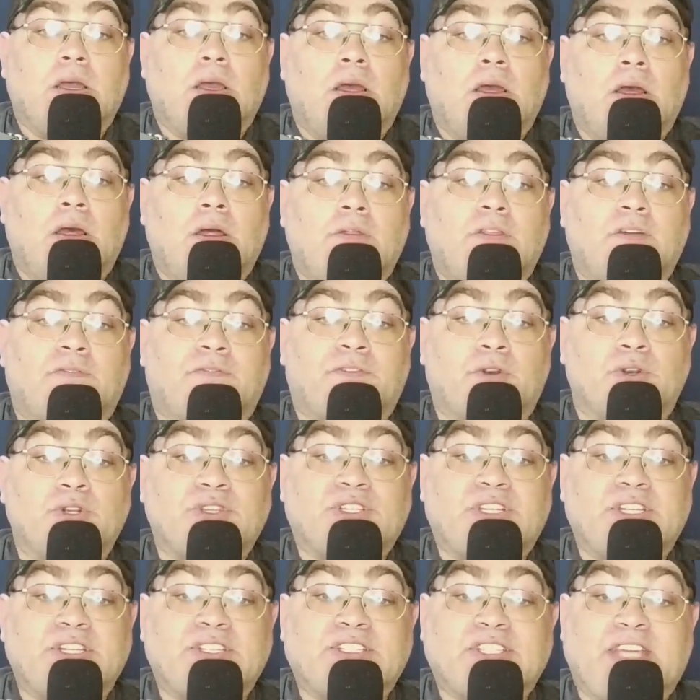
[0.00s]
The
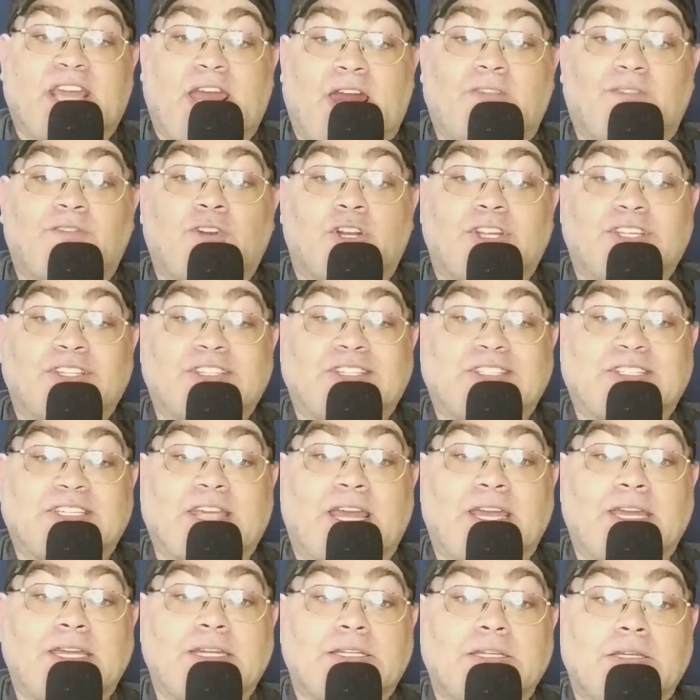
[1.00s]
first is Cavernous
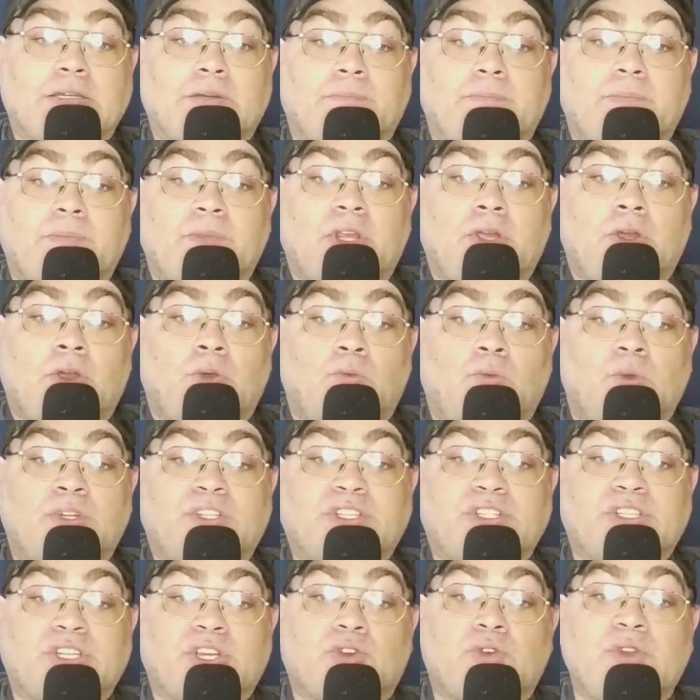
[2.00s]
Sight,
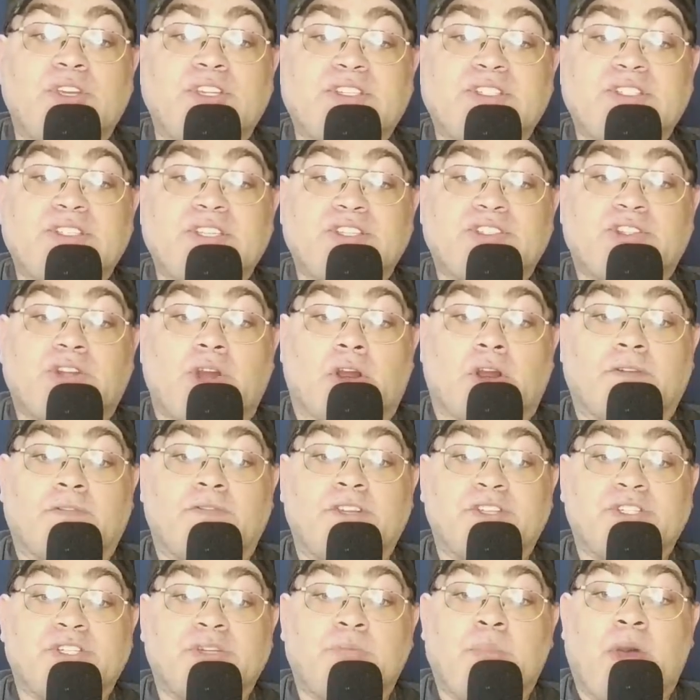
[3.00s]
which increases his dark
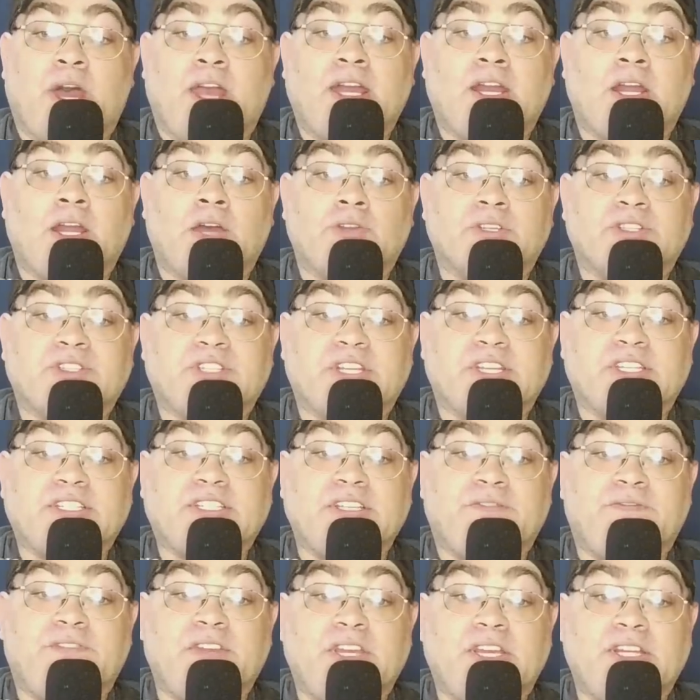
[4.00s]
vision by another
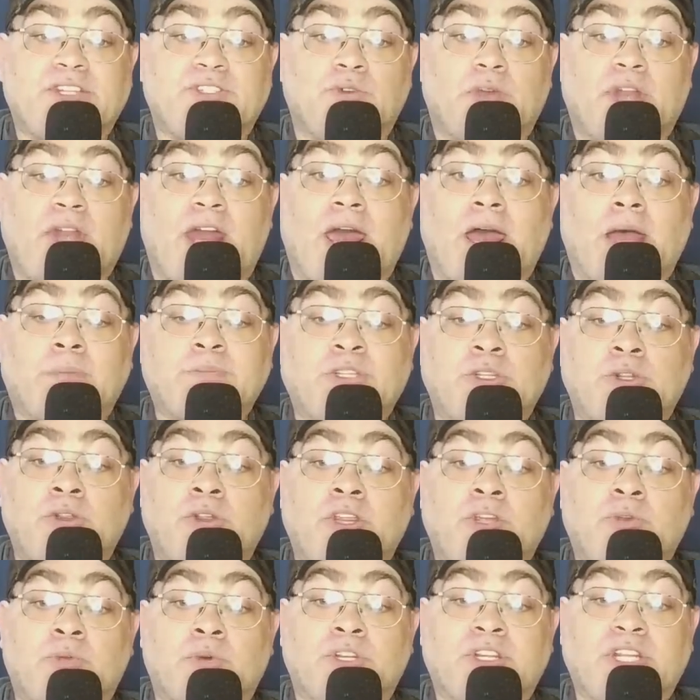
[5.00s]
60 feet to an
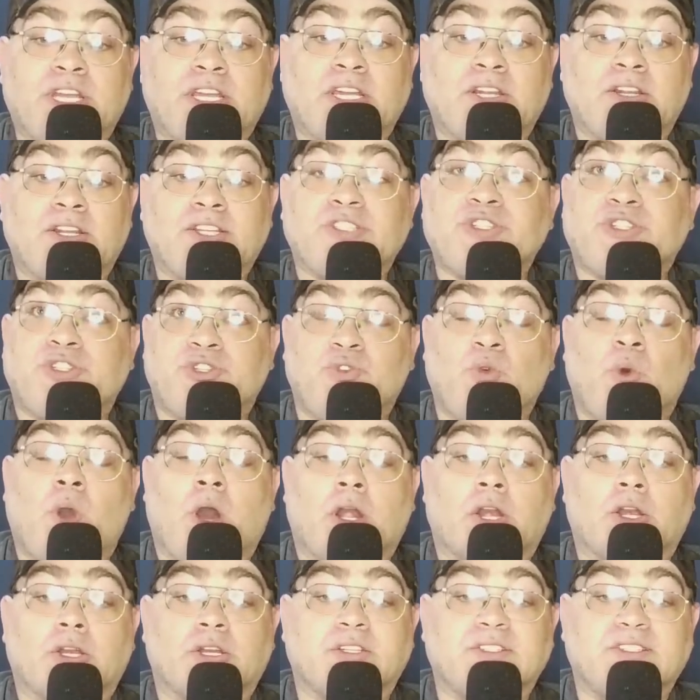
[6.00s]
absolutely ridiculous
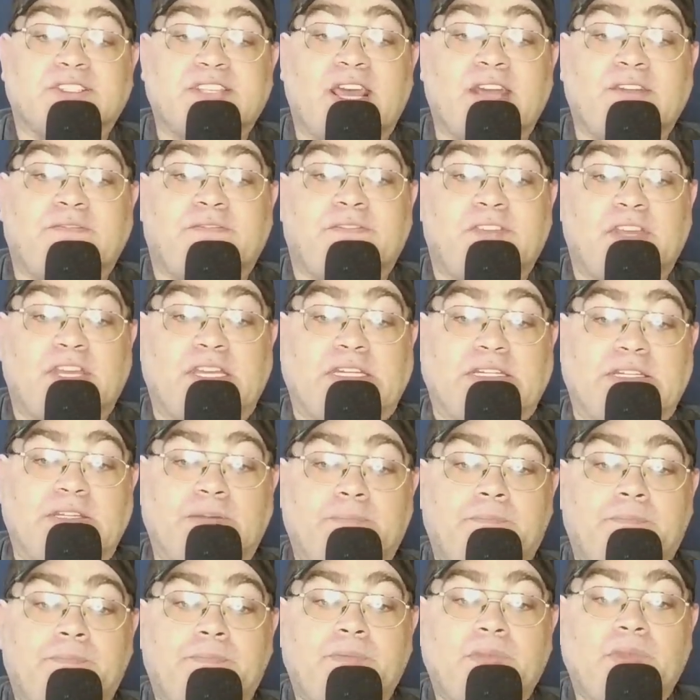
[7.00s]
210 feet.
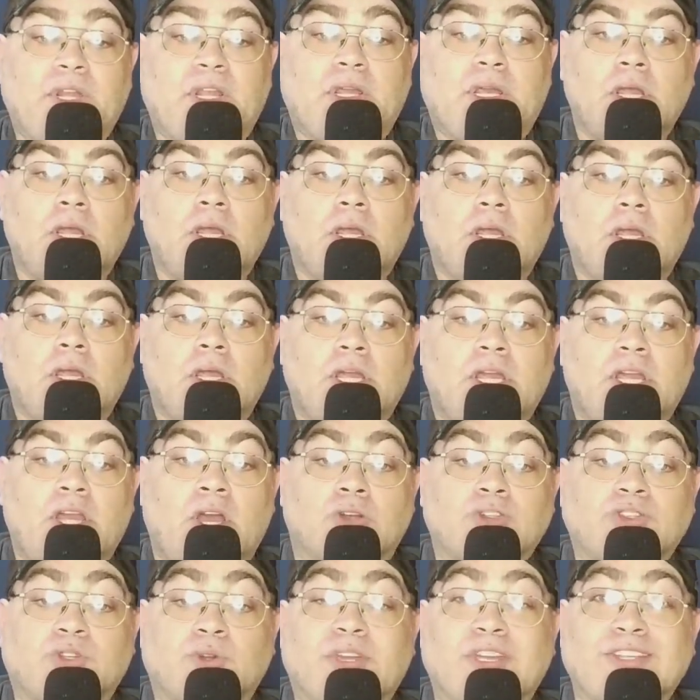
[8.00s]
He
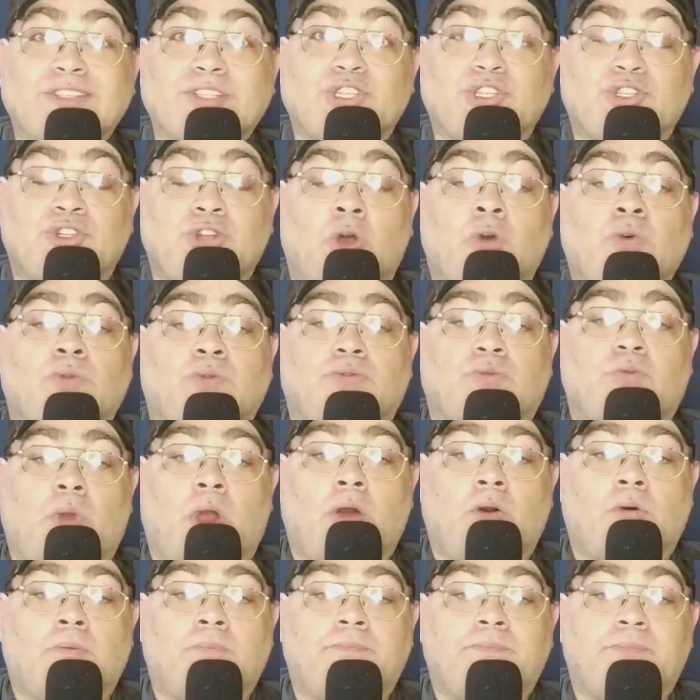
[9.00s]
also gets Stone
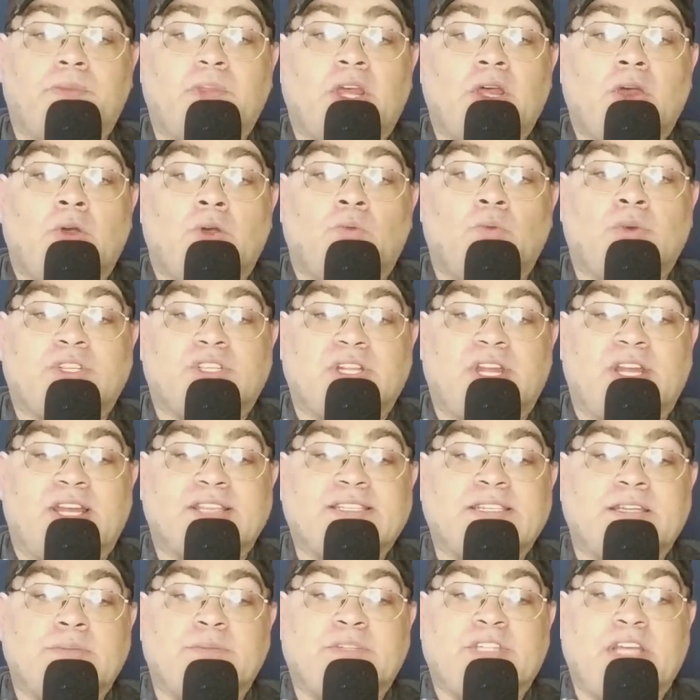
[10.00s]
Throw, which
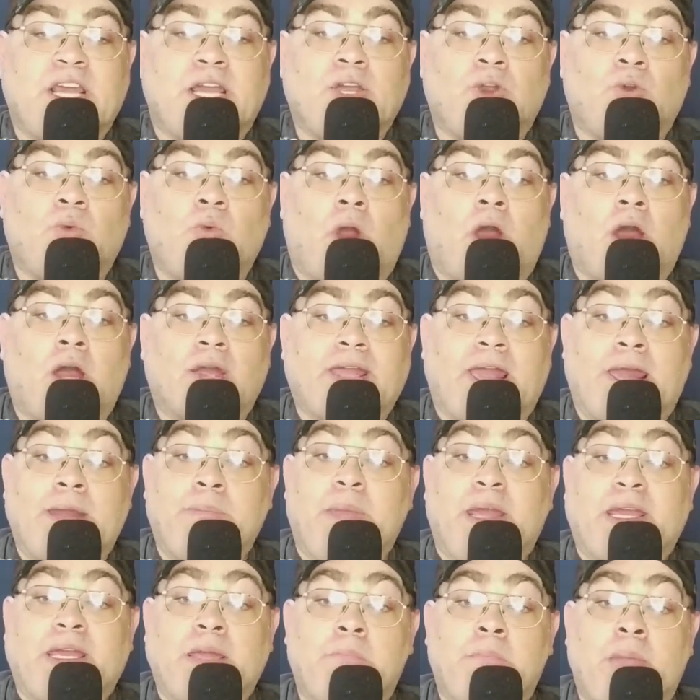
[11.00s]
lets him take a rock and
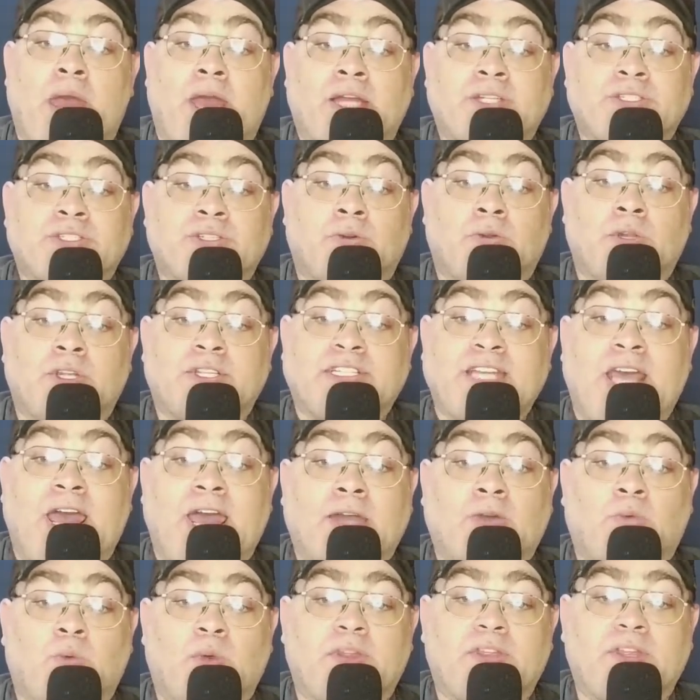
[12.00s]
make it magical
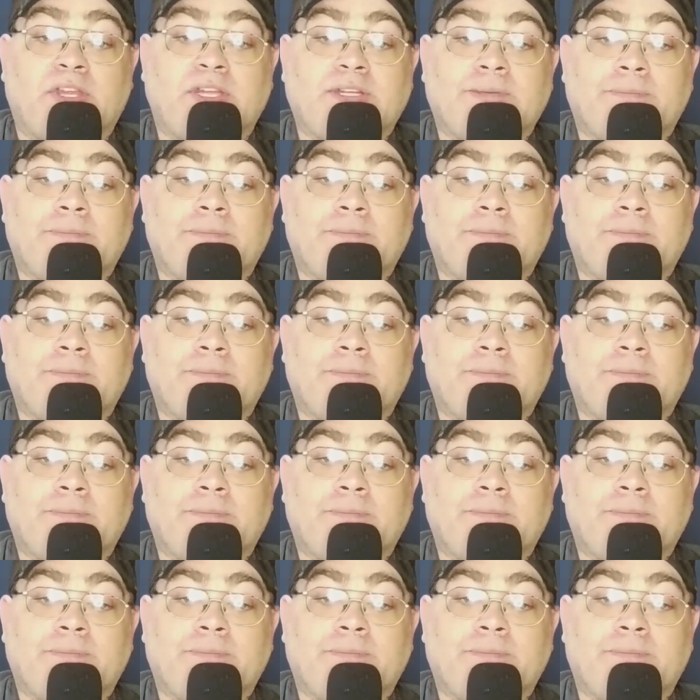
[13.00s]
attack with it.